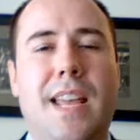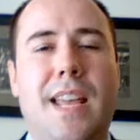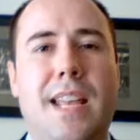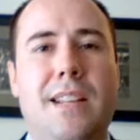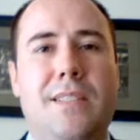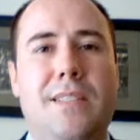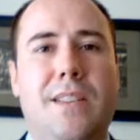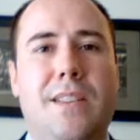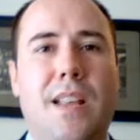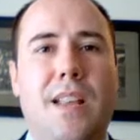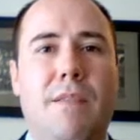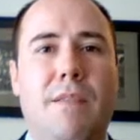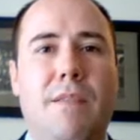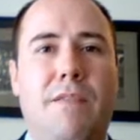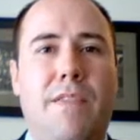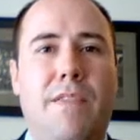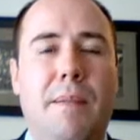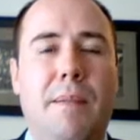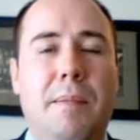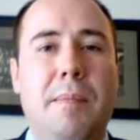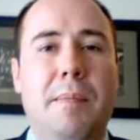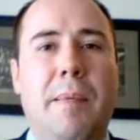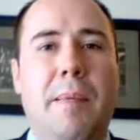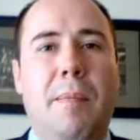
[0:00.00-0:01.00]
and a
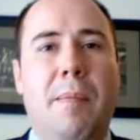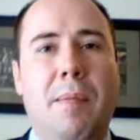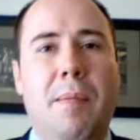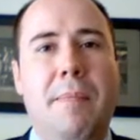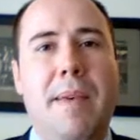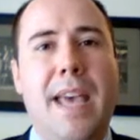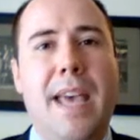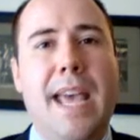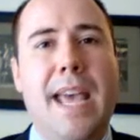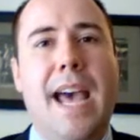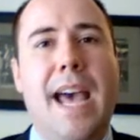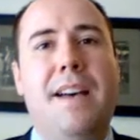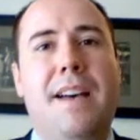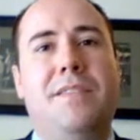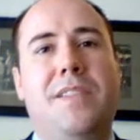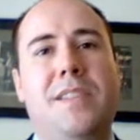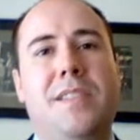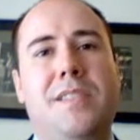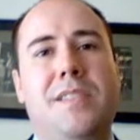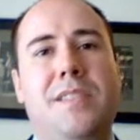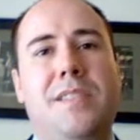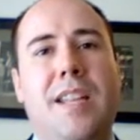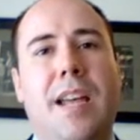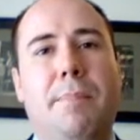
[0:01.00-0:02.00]
family member may have to
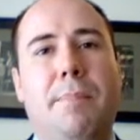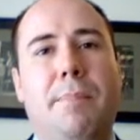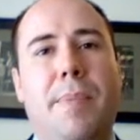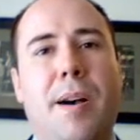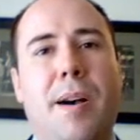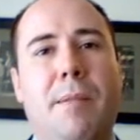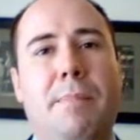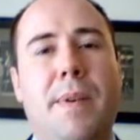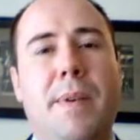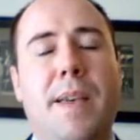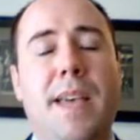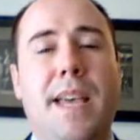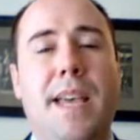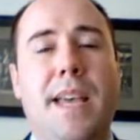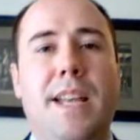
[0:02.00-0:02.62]
step up